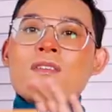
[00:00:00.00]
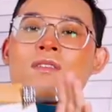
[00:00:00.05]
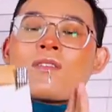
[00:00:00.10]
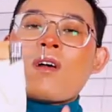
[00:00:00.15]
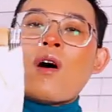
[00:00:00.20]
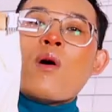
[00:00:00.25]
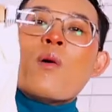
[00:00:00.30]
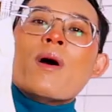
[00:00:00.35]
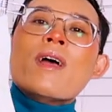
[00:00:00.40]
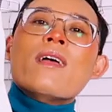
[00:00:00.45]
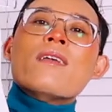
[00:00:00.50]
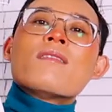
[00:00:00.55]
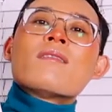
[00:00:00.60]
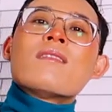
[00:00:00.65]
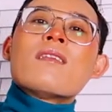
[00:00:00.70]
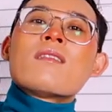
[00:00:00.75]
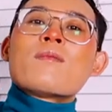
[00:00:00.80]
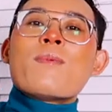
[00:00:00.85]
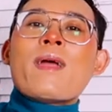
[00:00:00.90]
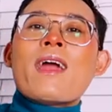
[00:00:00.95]
So it's
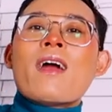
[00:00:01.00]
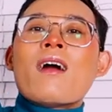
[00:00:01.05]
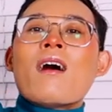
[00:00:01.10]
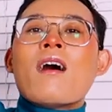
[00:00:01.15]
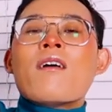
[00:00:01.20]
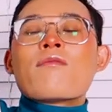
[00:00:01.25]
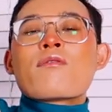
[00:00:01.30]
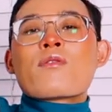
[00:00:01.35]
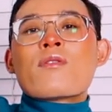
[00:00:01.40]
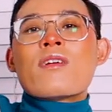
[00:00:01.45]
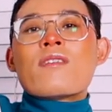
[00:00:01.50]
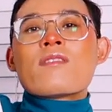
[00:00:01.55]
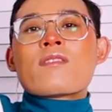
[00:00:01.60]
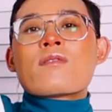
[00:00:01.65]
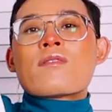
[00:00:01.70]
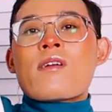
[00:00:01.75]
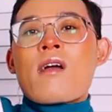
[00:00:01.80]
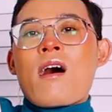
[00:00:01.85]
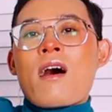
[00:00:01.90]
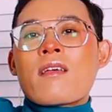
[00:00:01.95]
this pair of
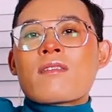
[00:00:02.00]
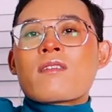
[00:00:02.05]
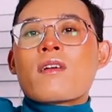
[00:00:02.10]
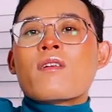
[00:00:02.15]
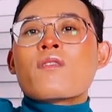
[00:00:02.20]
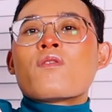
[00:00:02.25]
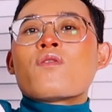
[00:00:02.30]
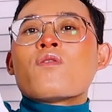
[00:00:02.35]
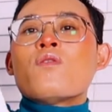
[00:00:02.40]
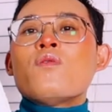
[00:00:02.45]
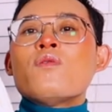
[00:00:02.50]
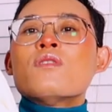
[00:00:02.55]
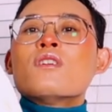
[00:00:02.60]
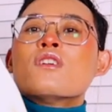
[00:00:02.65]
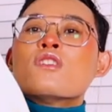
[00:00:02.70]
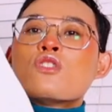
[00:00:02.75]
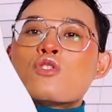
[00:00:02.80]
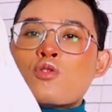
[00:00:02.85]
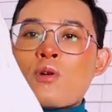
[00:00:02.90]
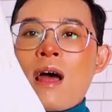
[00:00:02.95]
crisscross suit
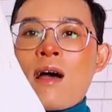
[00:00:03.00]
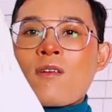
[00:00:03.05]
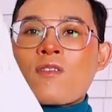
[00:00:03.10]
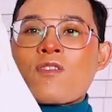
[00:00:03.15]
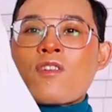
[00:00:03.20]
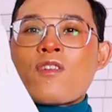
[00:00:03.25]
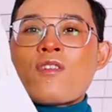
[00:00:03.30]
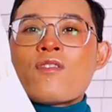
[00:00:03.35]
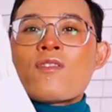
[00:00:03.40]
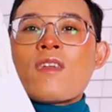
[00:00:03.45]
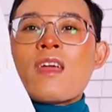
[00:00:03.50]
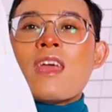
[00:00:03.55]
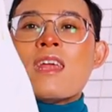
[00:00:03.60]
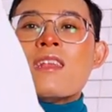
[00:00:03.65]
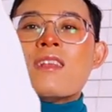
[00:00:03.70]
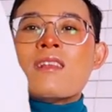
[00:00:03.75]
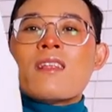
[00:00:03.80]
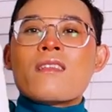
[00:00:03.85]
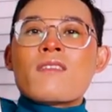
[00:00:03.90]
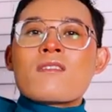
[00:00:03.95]
trousers
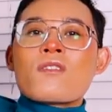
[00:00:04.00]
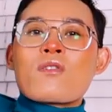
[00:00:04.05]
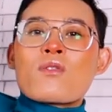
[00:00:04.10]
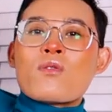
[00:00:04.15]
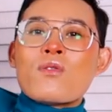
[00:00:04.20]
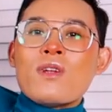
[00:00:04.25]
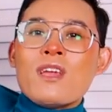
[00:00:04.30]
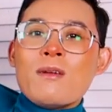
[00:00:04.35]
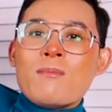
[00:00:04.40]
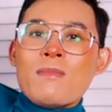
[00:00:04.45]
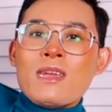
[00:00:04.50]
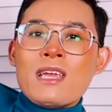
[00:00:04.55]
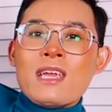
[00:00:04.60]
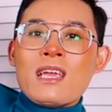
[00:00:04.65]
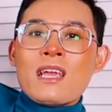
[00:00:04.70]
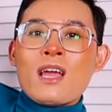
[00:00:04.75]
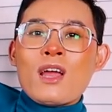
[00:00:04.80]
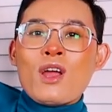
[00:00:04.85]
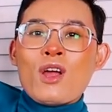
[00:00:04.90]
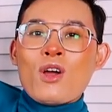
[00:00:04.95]
in this
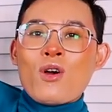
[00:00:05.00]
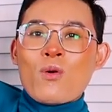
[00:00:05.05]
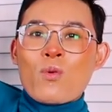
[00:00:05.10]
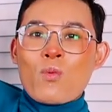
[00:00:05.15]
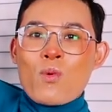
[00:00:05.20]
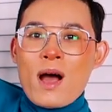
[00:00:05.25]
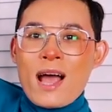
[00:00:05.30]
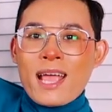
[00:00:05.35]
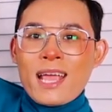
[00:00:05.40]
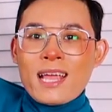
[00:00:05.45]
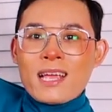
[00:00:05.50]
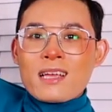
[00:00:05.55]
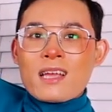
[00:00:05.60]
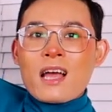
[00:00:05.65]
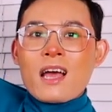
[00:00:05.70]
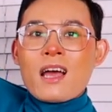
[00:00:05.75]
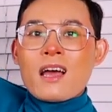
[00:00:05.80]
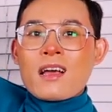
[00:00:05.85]
creamy white